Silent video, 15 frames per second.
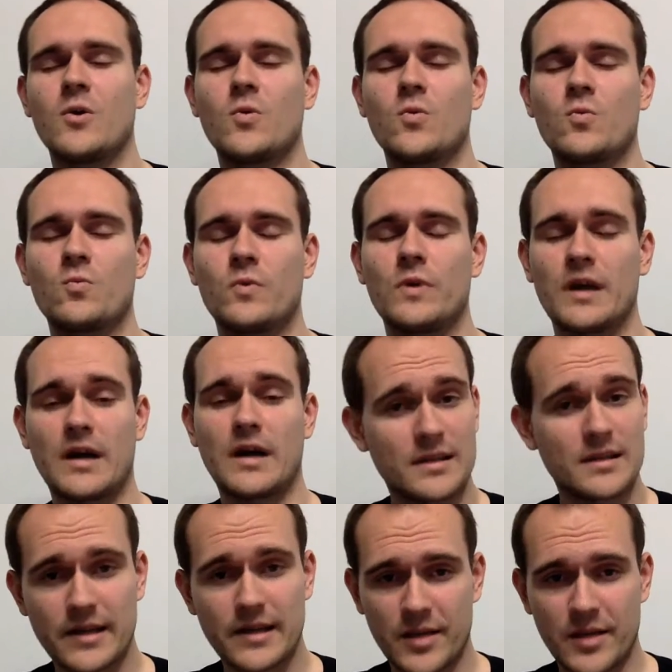We
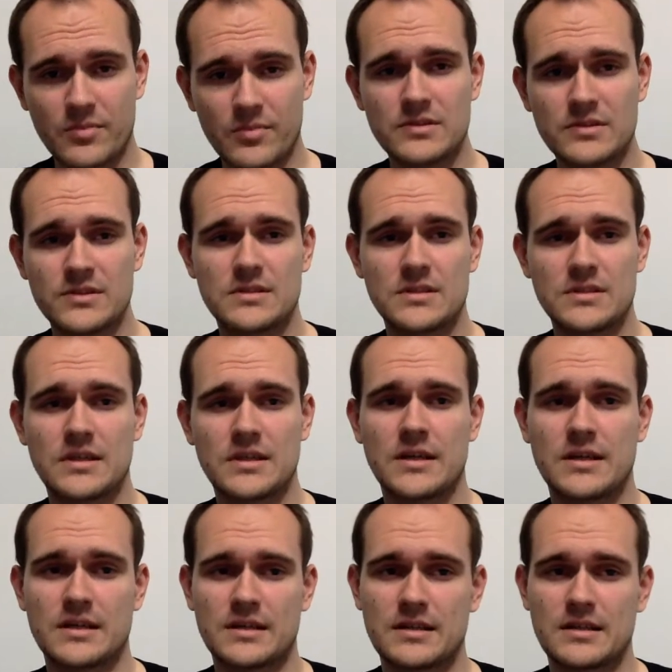added the labels,
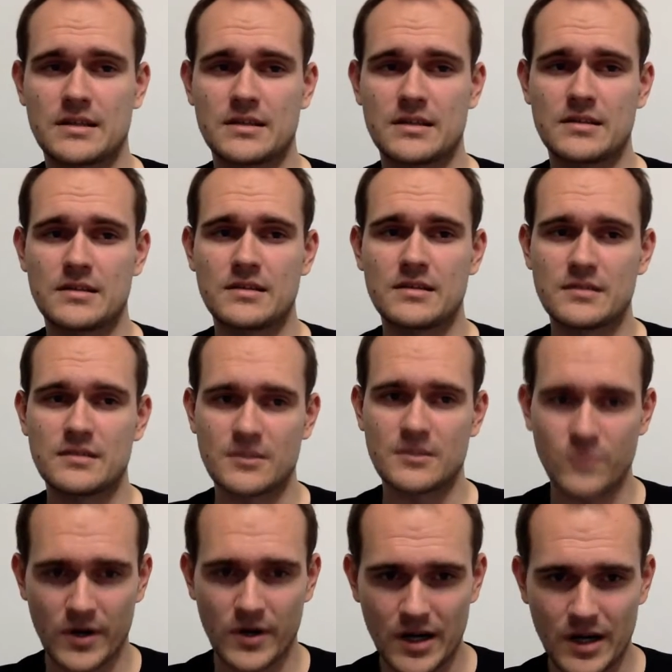and
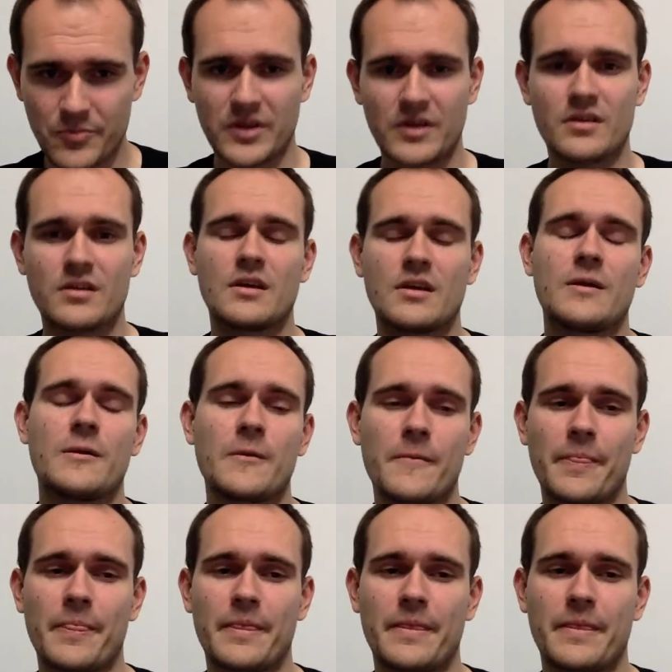we are happy
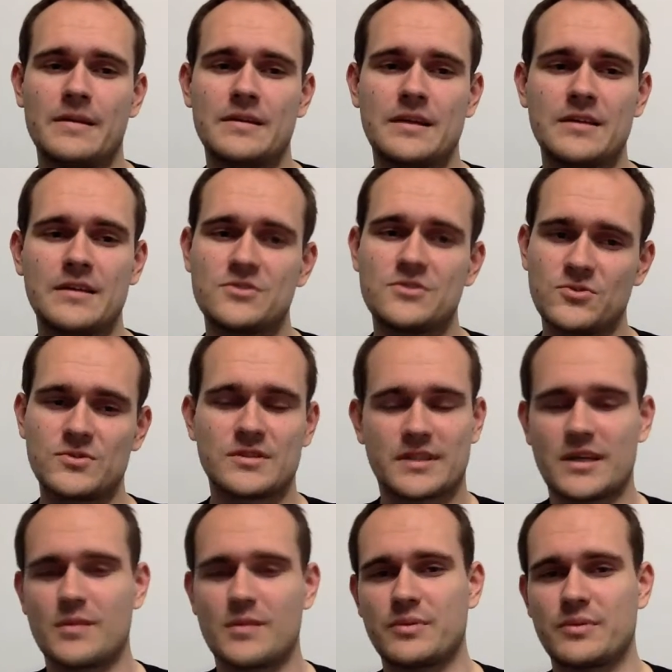that he's using
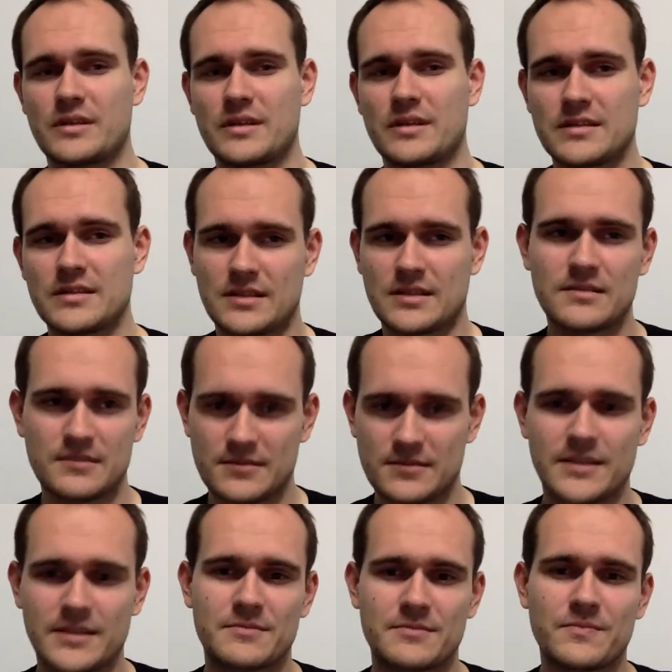the app. And he said,
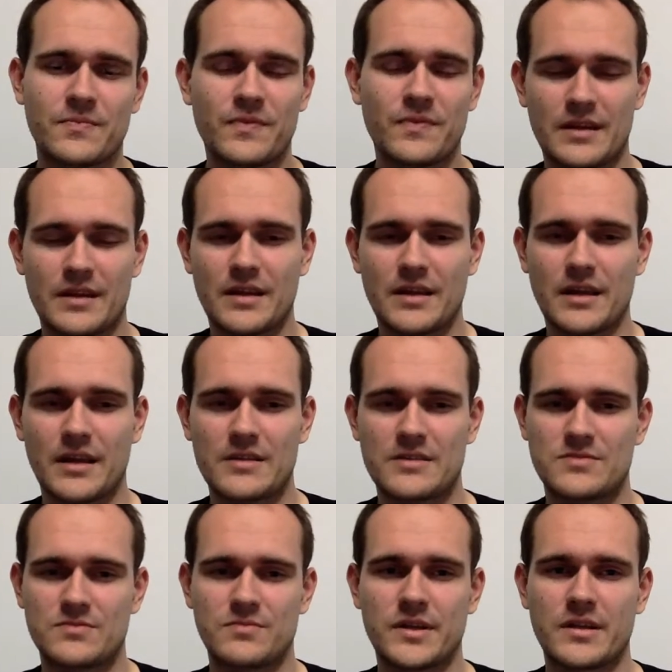yeah, he
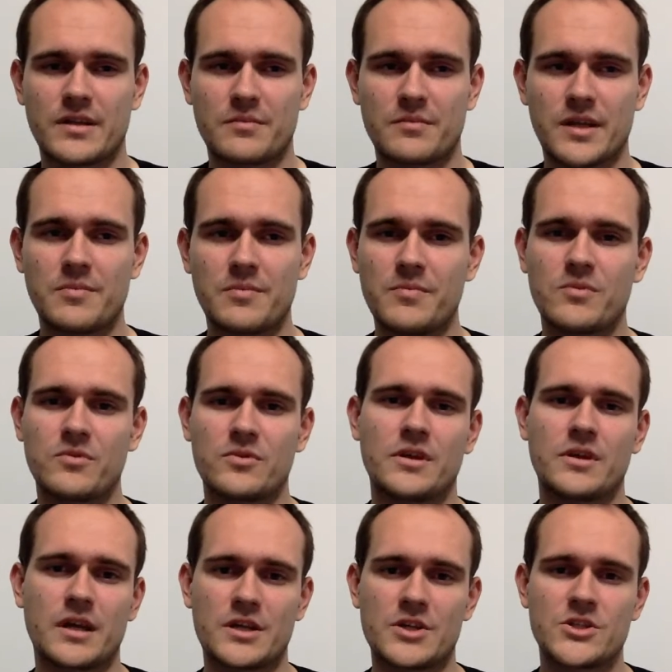has many people,
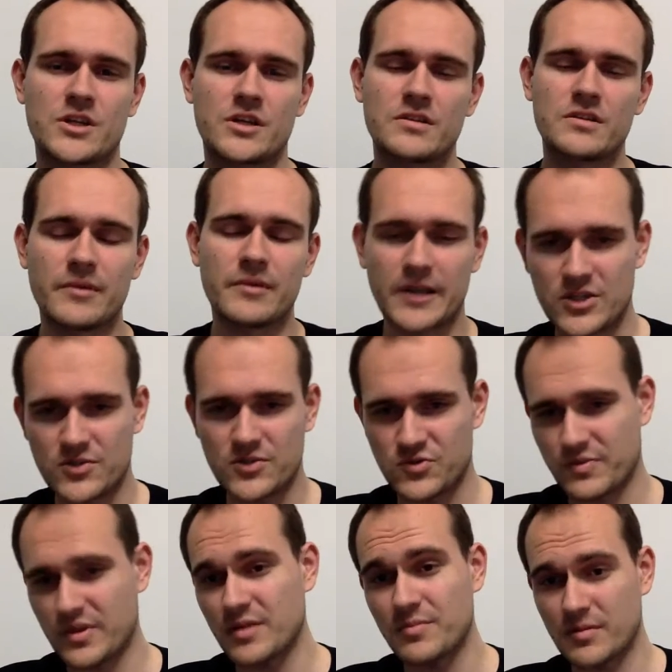he has shared the application
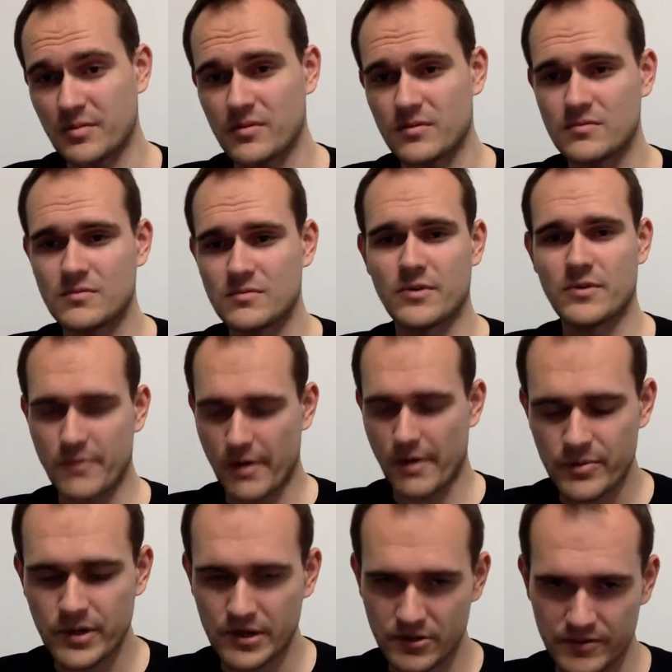with many people. We're
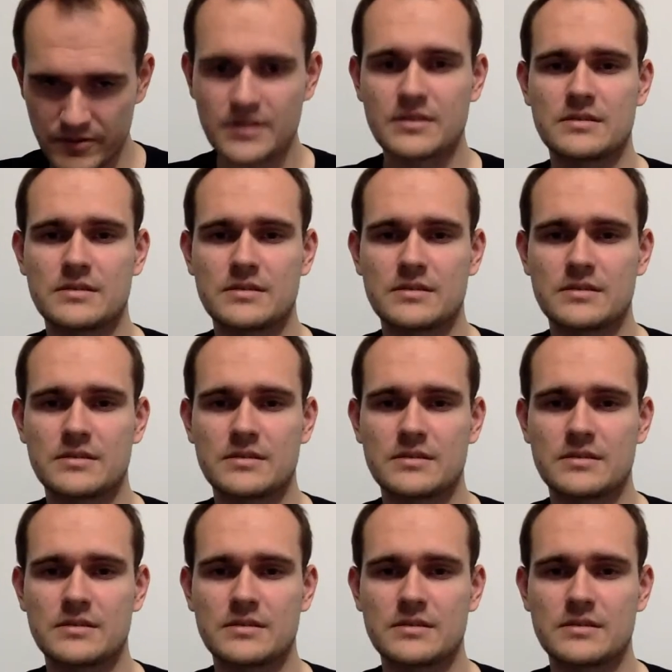very proud of it.